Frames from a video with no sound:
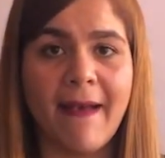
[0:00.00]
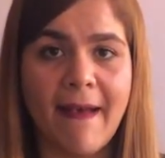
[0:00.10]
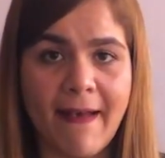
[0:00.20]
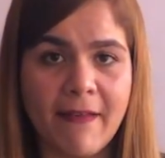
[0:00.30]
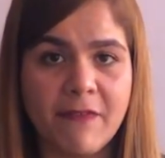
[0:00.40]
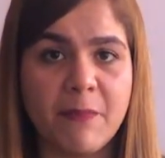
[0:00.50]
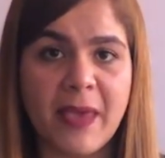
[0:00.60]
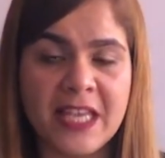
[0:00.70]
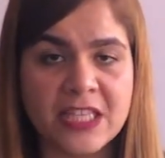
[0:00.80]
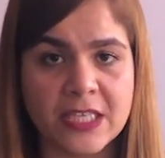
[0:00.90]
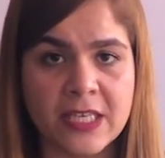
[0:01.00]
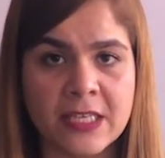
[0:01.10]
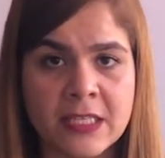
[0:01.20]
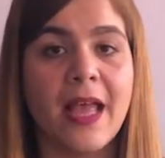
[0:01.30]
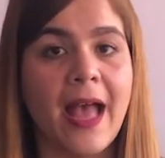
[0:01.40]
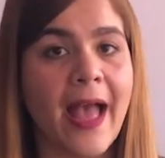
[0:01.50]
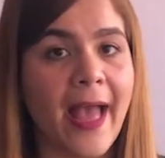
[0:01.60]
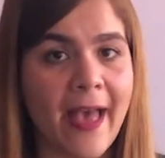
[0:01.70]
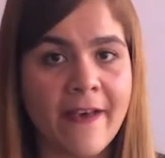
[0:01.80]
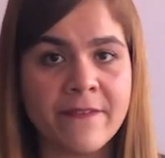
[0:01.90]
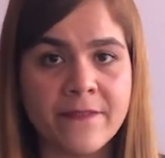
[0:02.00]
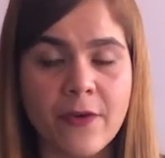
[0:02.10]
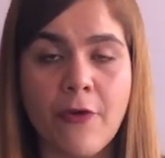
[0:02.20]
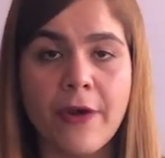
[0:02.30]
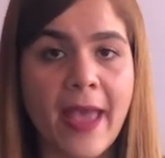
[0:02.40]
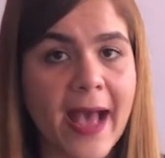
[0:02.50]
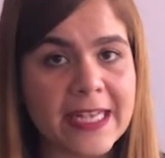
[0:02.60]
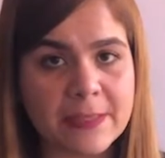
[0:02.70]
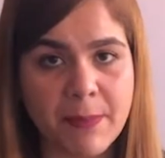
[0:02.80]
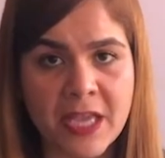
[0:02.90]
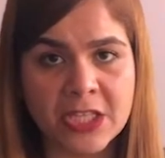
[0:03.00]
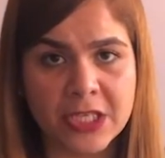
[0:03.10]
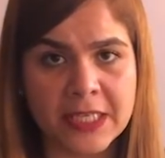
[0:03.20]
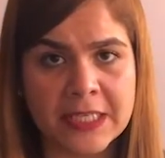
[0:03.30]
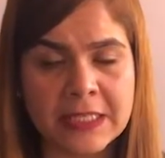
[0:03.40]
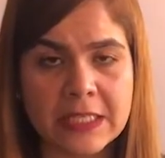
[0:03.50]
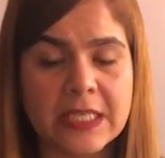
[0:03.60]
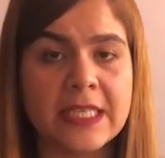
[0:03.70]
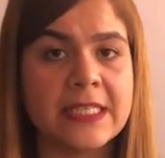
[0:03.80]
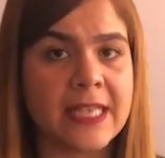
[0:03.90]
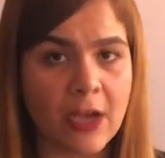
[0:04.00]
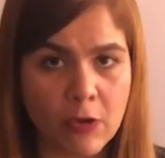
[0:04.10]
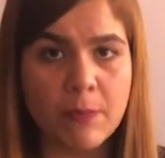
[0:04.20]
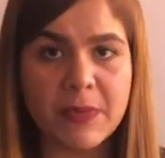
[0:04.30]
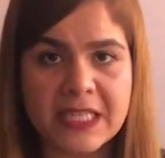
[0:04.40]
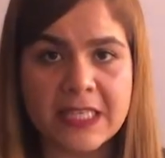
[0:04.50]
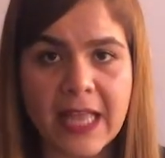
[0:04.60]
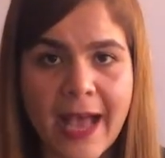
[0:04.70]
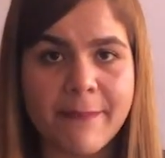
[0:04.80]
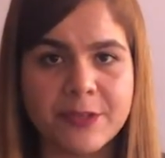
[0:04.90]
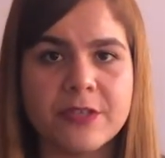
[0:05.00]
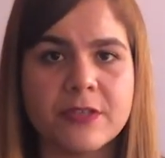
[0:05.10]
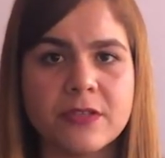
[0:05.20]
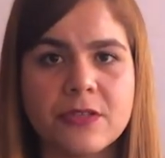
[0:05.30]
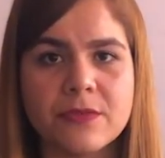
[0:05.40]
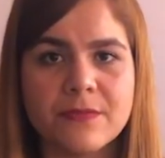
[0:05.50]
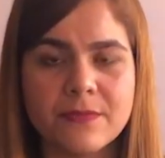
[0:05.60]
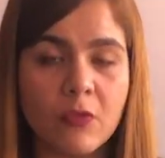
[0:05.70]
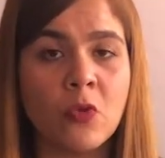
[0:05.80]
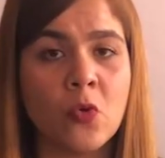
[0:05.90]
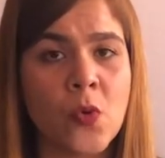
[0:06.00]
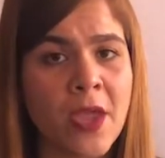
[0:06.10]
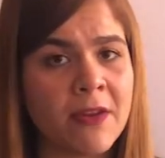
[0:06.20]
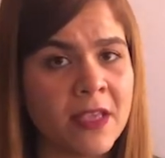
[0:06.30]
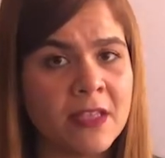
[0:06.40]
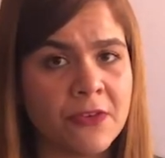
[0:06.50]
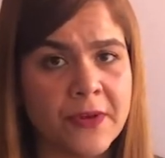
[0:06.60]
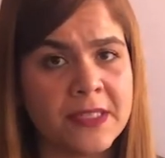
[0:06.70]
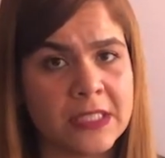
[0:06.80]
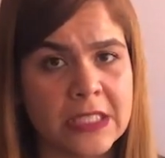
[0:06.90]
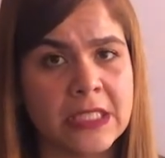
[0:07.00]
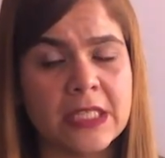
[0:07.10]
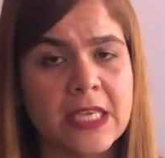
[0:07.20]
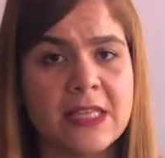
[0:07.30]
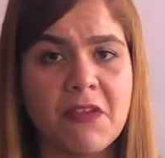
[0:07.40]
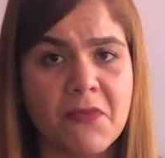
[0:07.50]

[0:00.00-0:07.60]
Have painted, have or has painted is a completed action. We are interested in the